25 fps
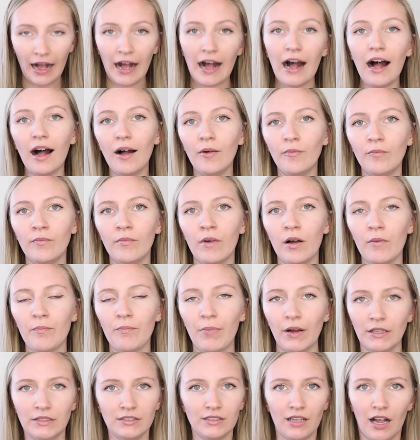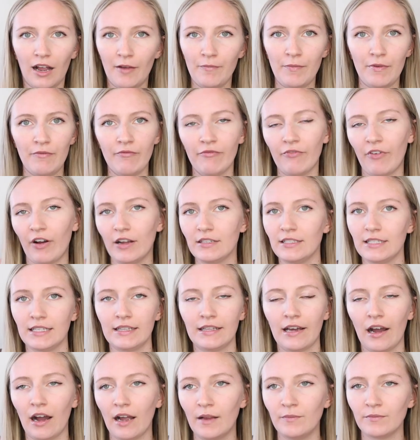but I've been
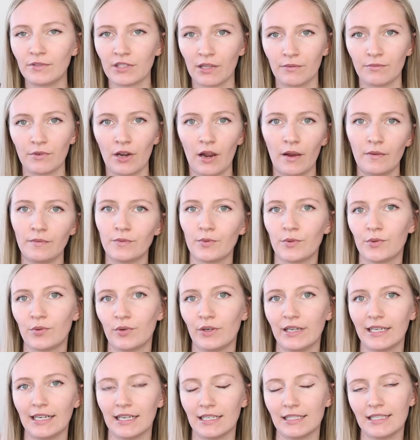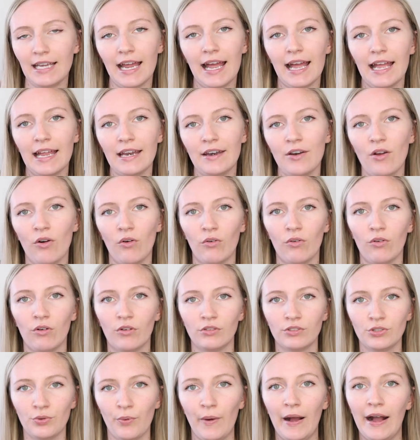finding that I'm sometimes between a 10
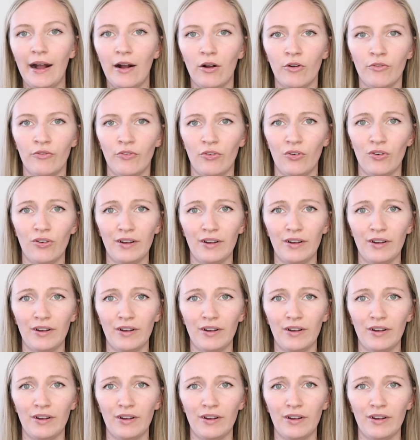or 12